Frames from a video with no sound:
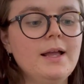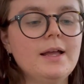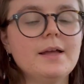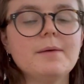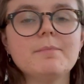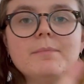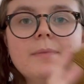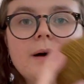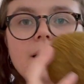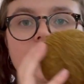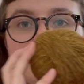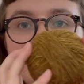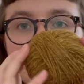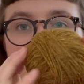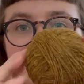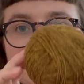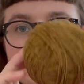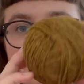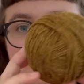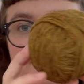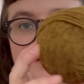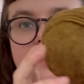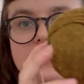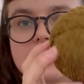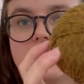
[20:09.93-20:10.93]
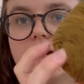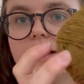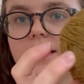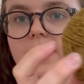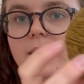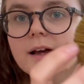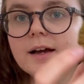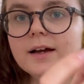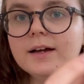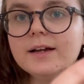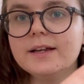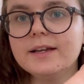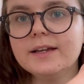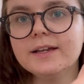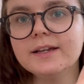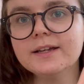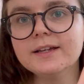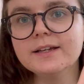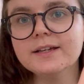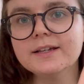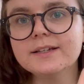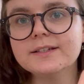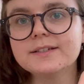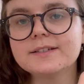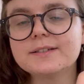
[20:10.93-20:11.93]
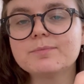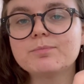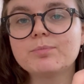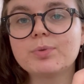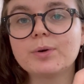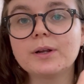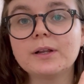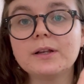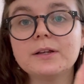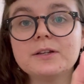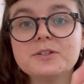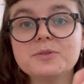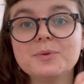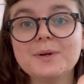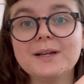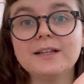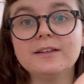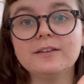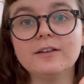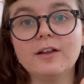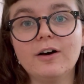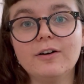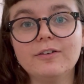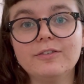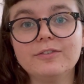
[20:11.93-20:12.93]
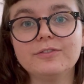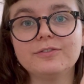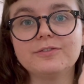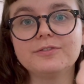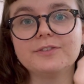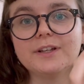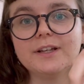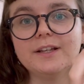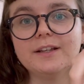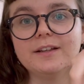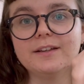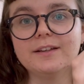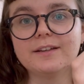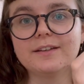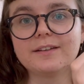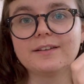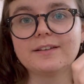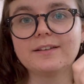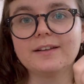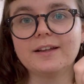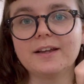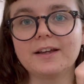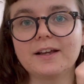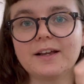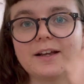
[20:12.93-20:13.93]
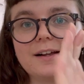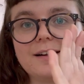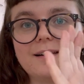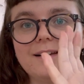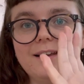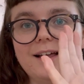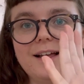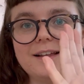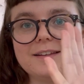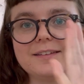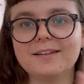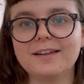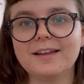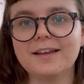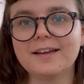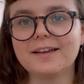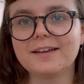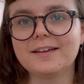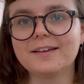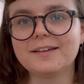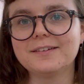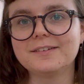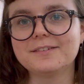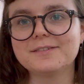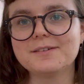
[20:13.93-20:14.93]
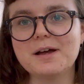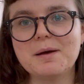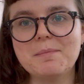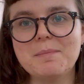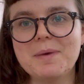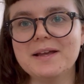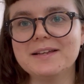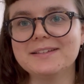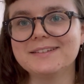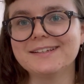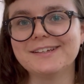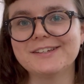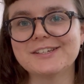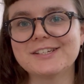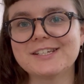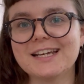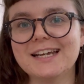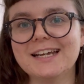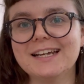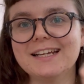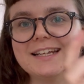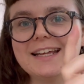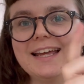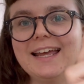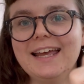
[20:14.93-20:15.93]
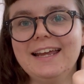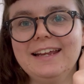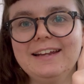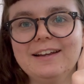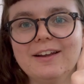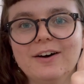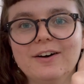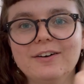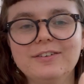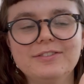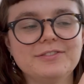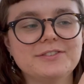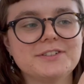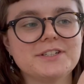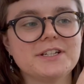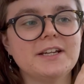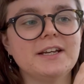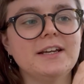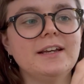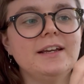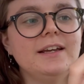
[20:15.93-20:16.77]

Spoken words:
My third colour is Brooklyn Tweed Loft in this like classic amazing shade Hayloft,